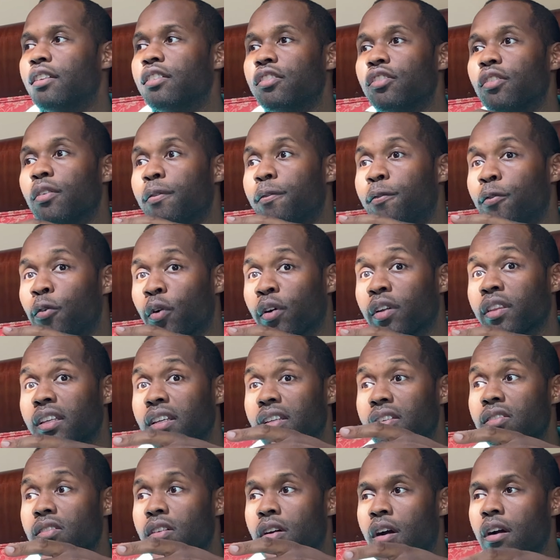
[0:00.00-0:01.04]
for
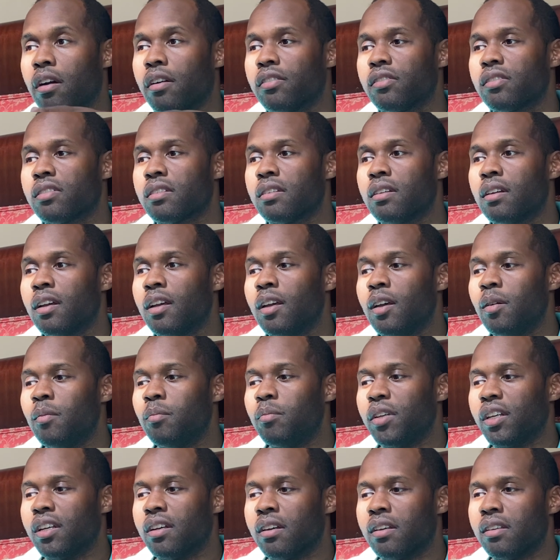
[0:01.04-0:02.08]
these cars,
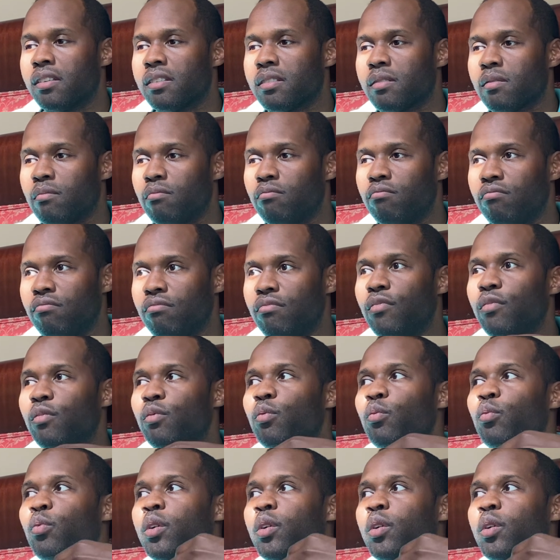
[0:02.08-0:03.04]
because we